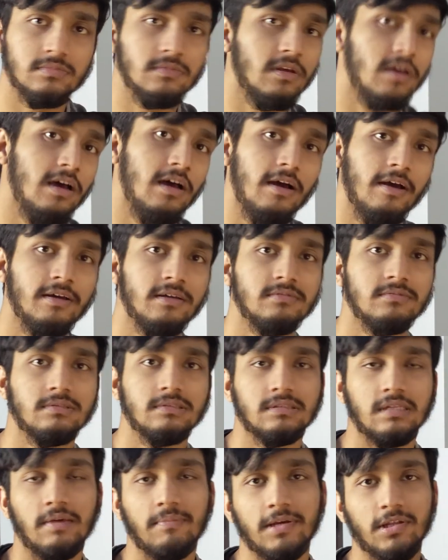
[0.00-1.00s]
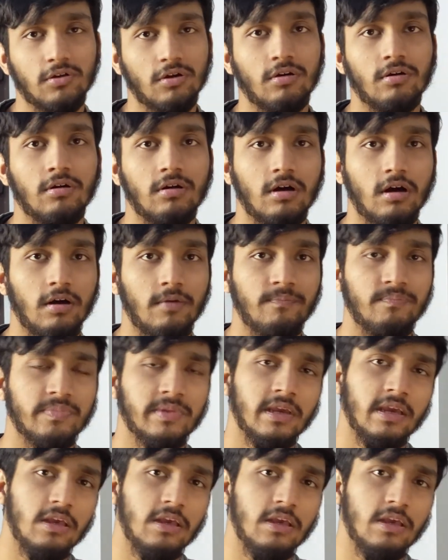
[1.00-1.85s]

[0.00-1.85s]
let me know.